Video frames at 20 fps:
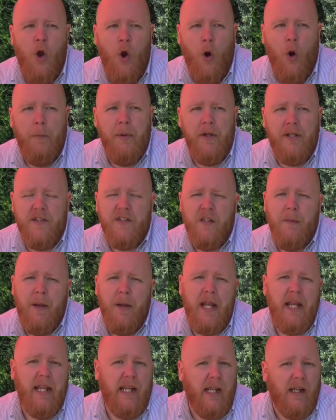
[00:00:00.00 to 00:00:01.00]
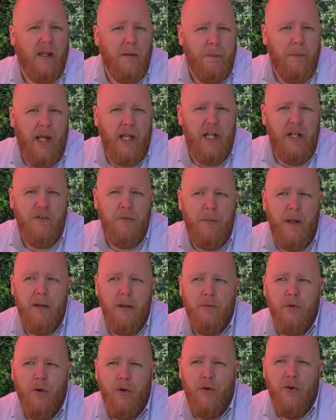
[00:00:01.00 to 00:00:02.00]
or participating in competitive
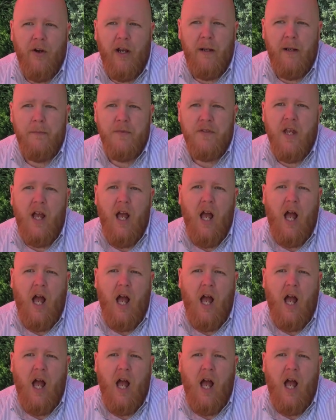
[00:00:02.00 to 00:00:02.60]
debate programs